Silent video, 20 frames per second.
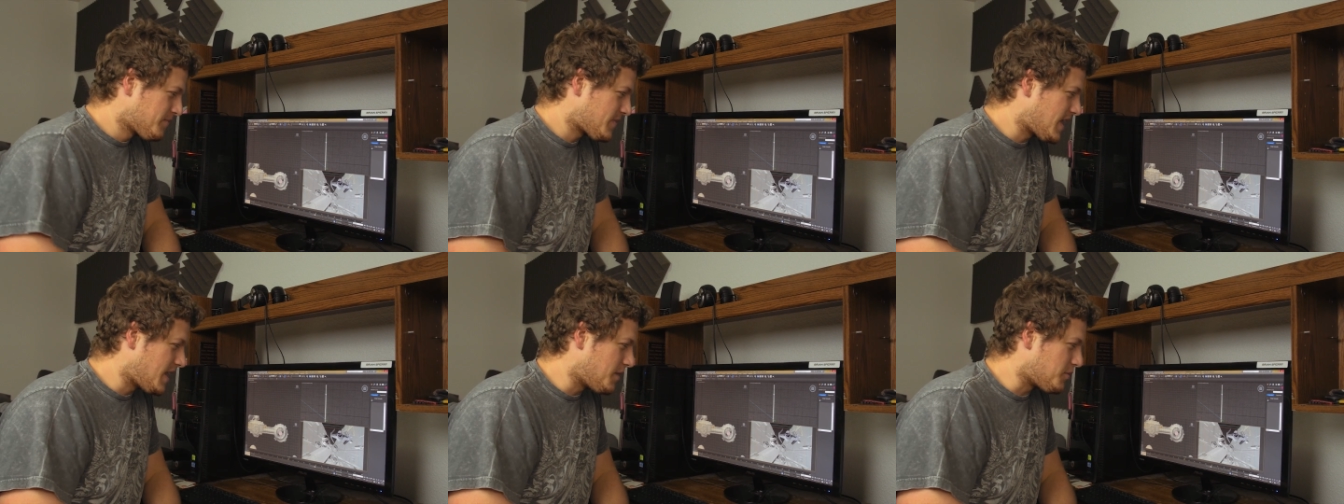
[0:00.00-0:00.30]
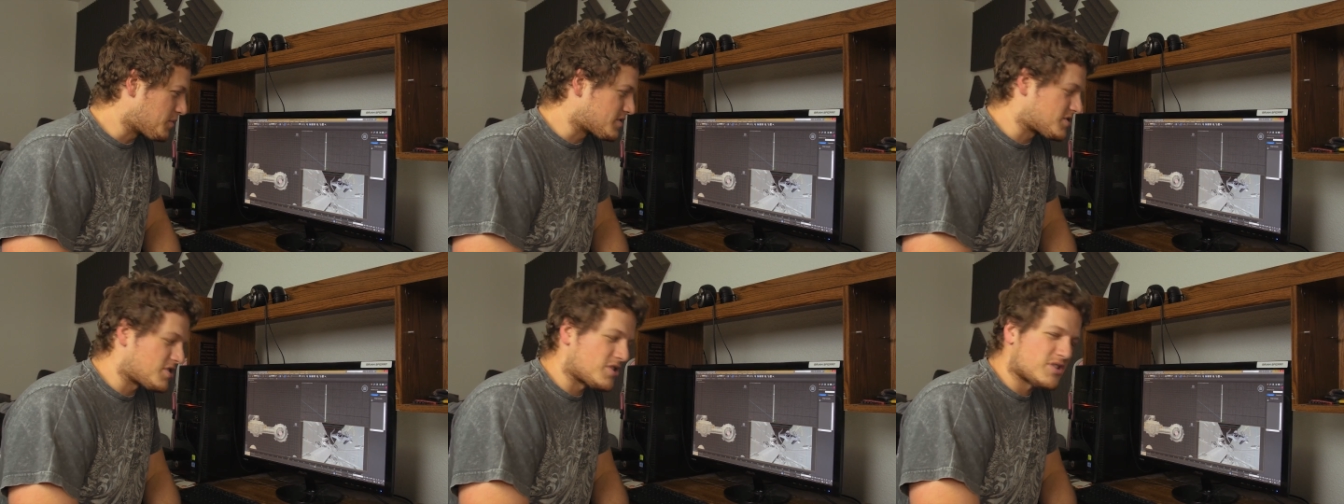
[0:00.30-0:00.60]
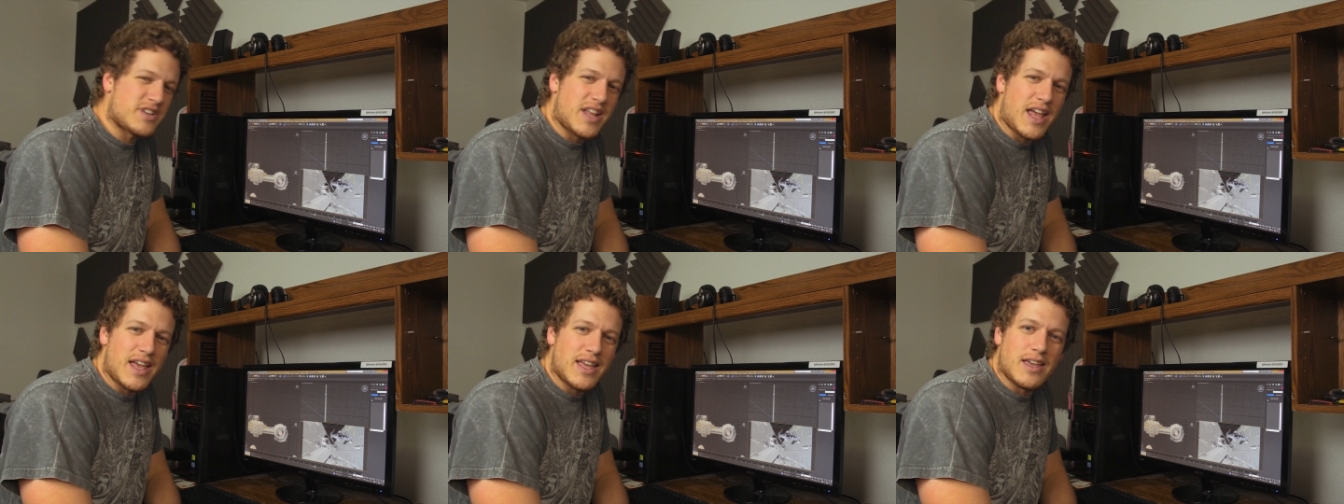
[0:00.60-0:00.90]
it was
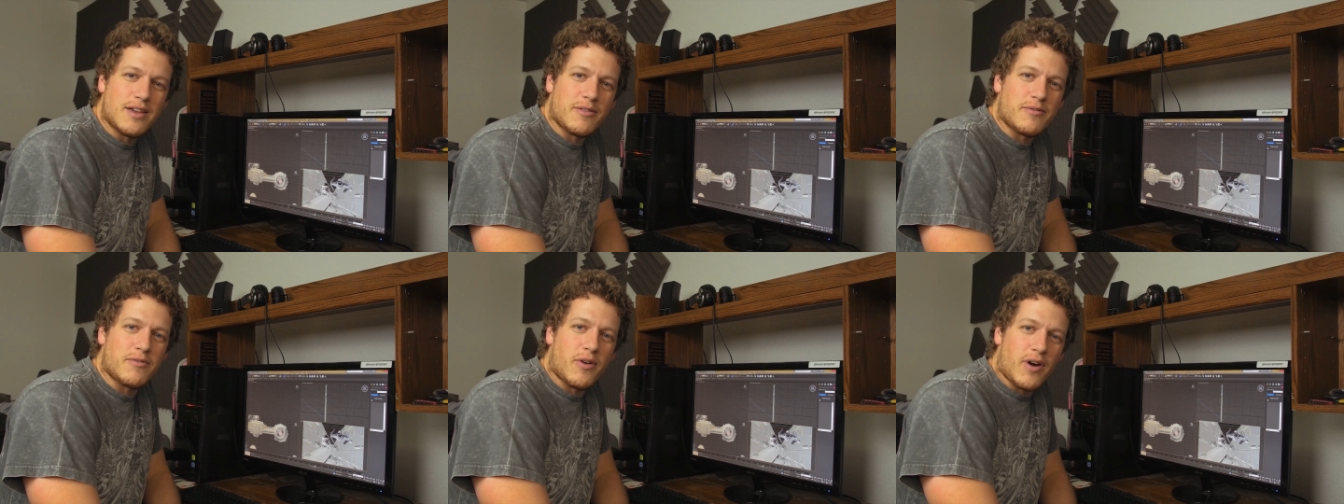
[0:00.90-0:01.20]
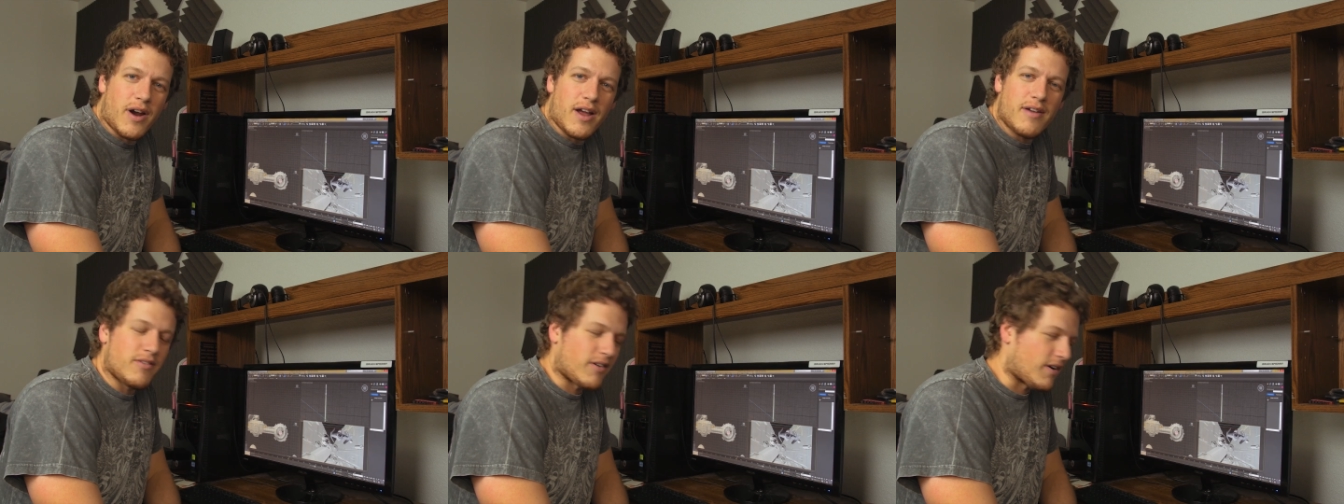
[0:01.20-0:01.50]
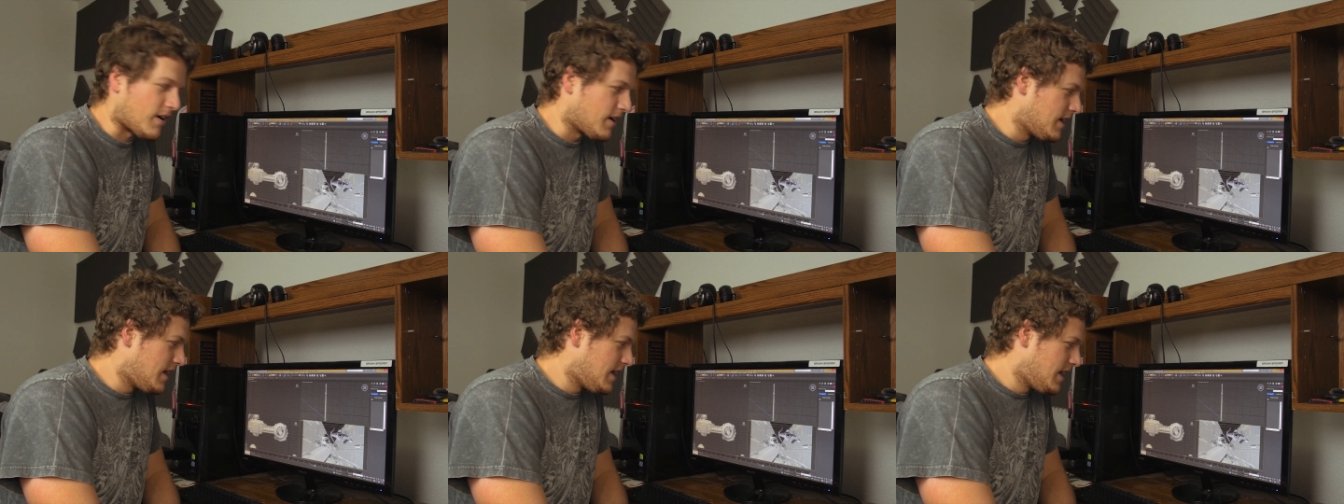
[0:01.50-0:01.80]
just taking
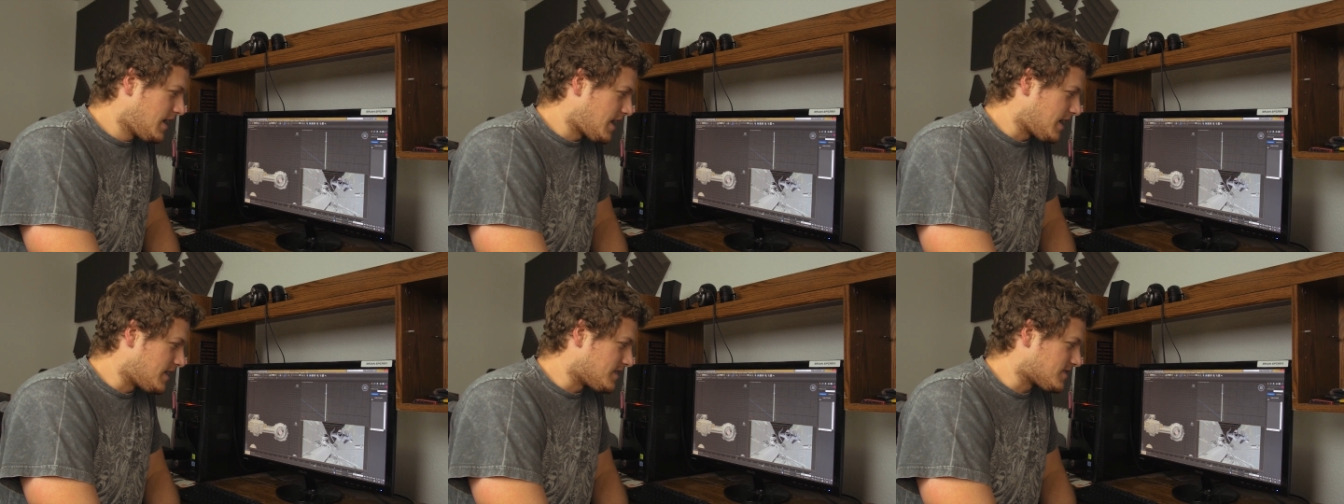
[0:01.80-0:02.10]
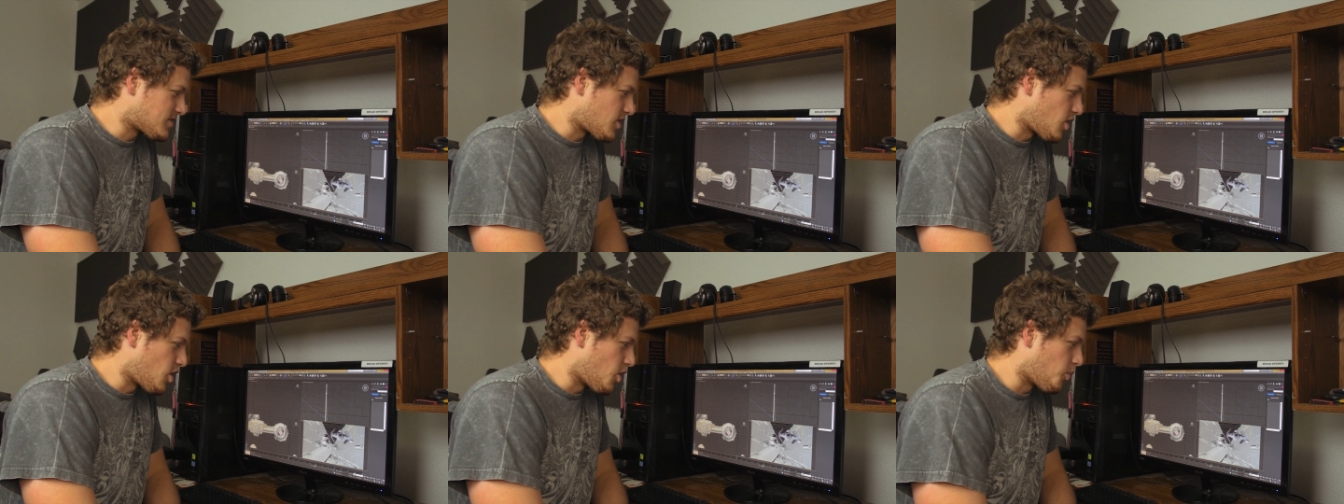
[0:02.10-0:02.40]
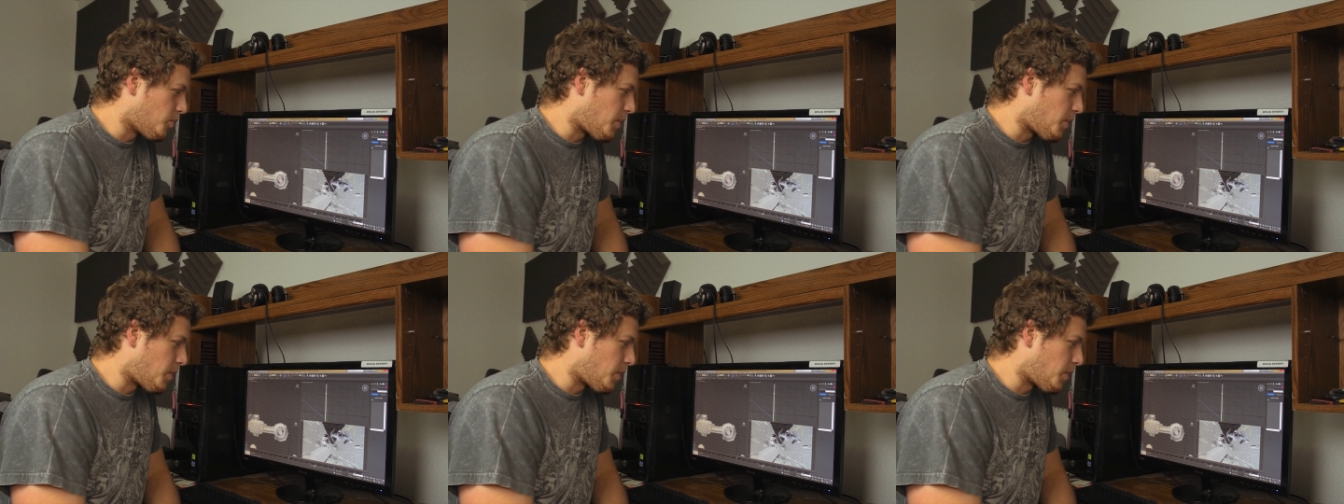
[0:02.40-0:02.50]
forever. And so